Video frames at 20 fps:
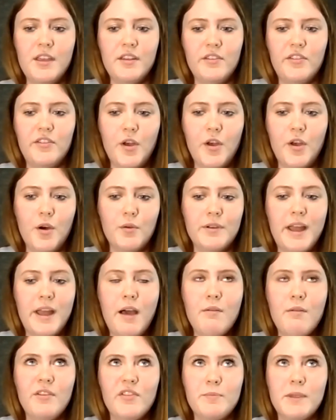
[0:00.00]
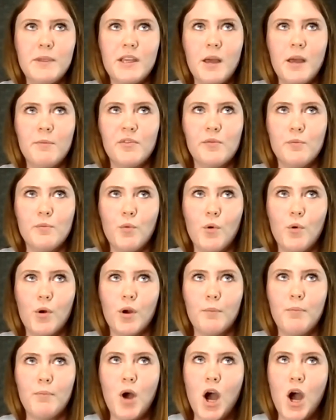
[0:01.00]
So now as it becomes
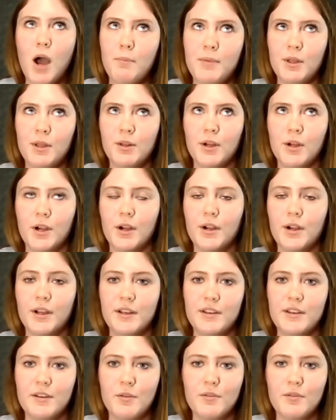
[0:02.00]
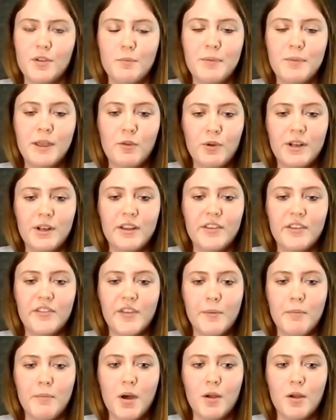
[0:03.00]
more popular and ubiquitous
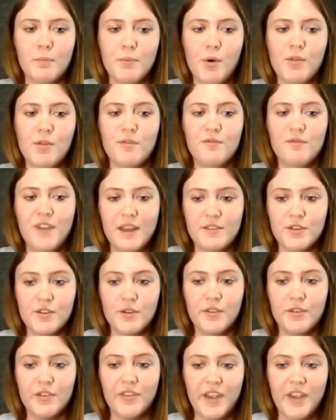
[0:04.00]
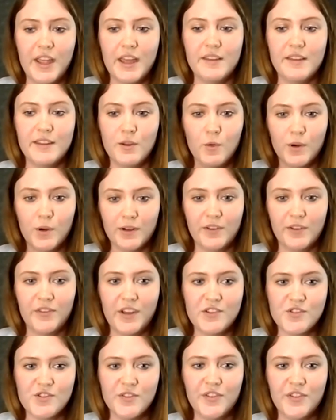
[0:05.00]
among both vendors and the
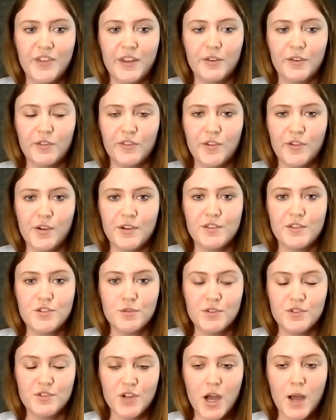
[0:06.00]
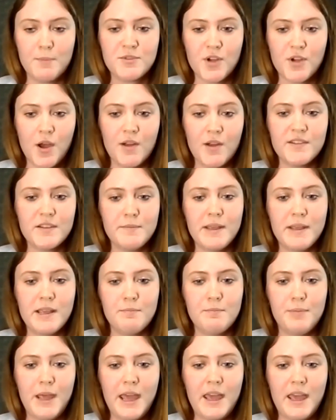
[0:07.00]
organizations that are starting to adopt
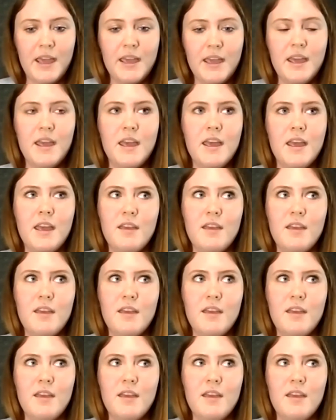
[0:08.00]
on-demand pay,